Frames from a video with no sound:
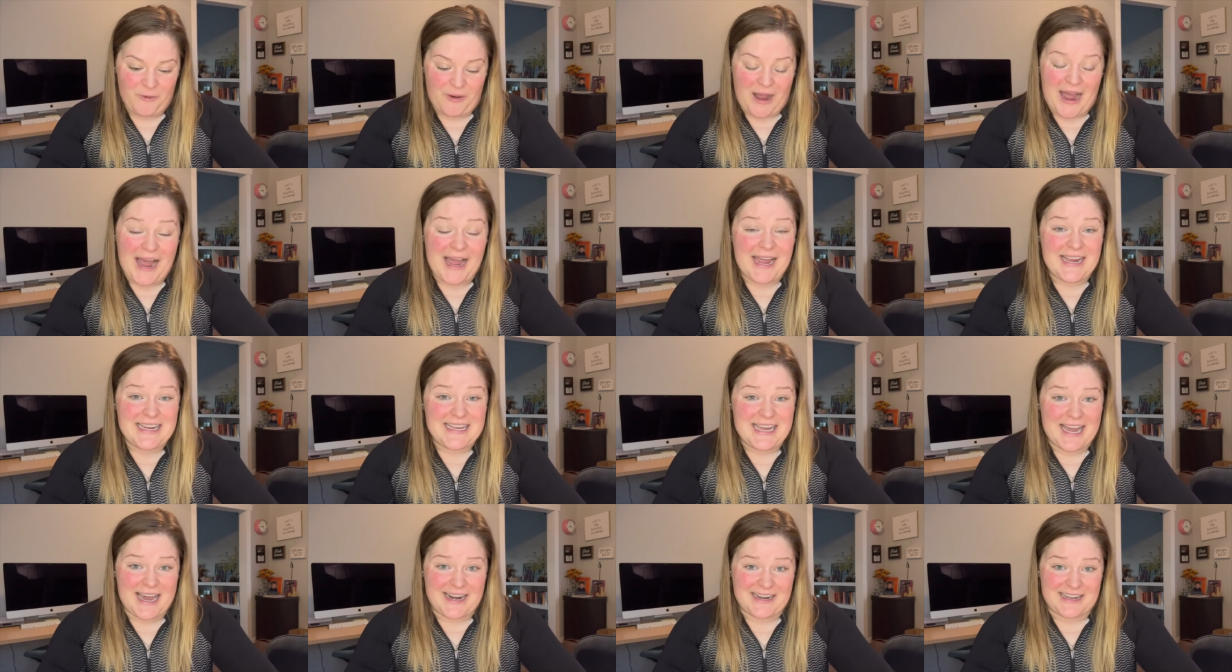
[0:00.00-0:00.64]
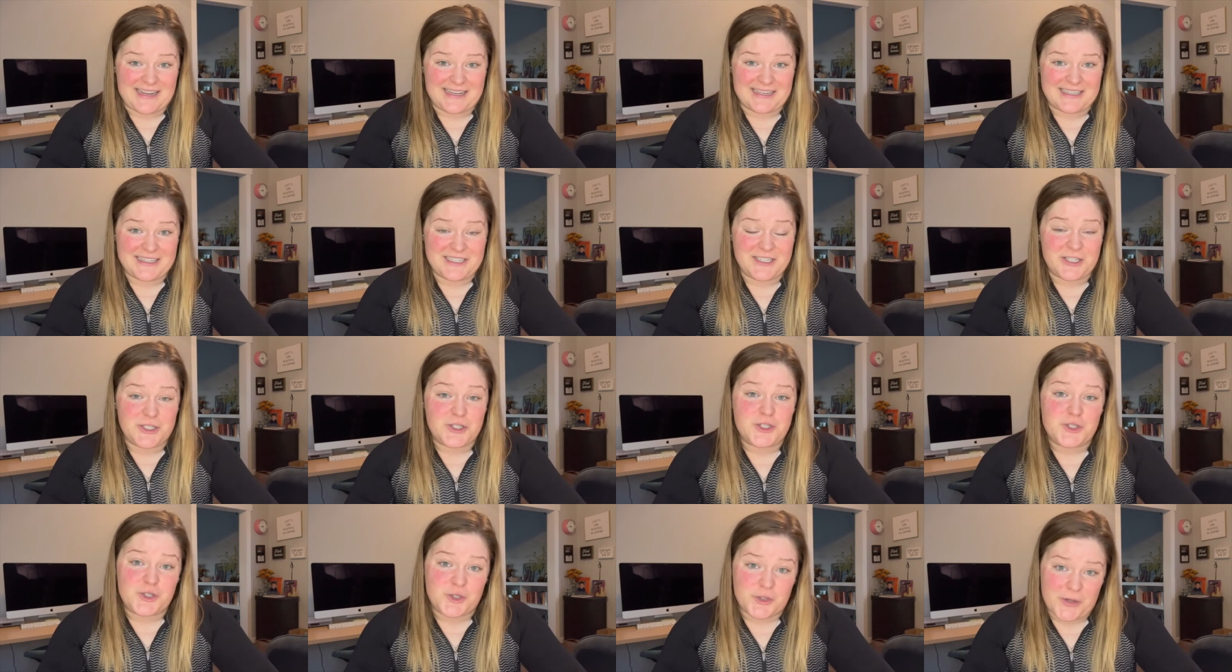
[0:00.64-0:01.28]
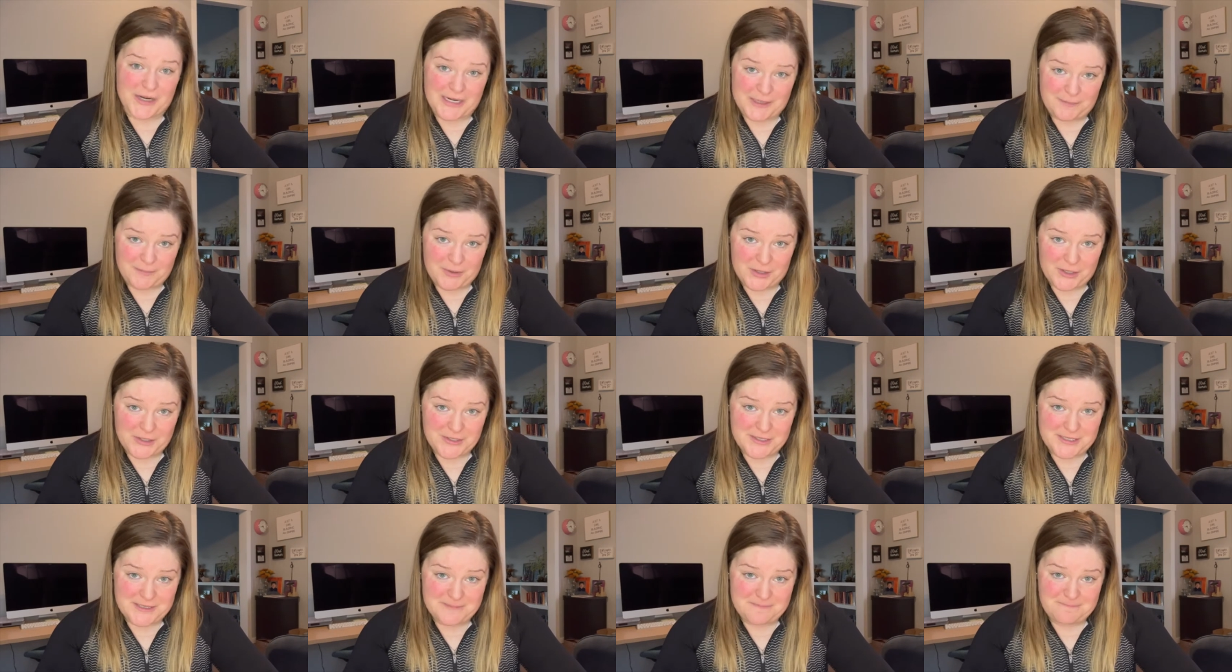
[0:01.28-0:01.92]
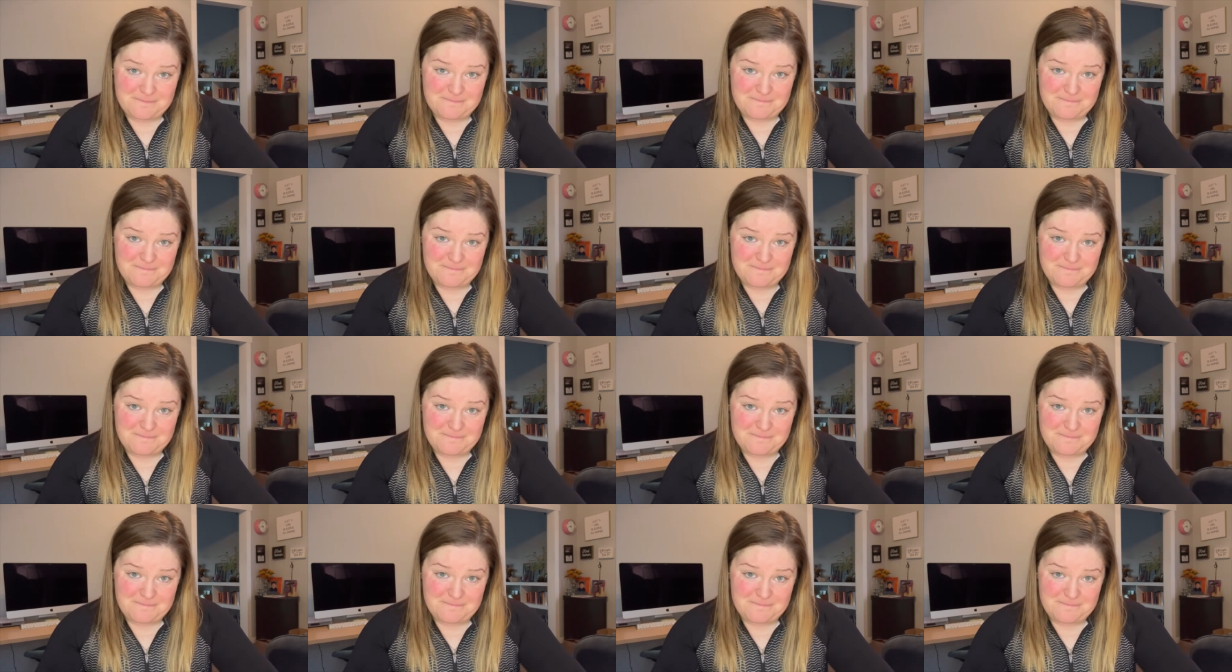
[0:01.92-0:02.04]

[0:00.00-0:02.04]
I got it trademarked.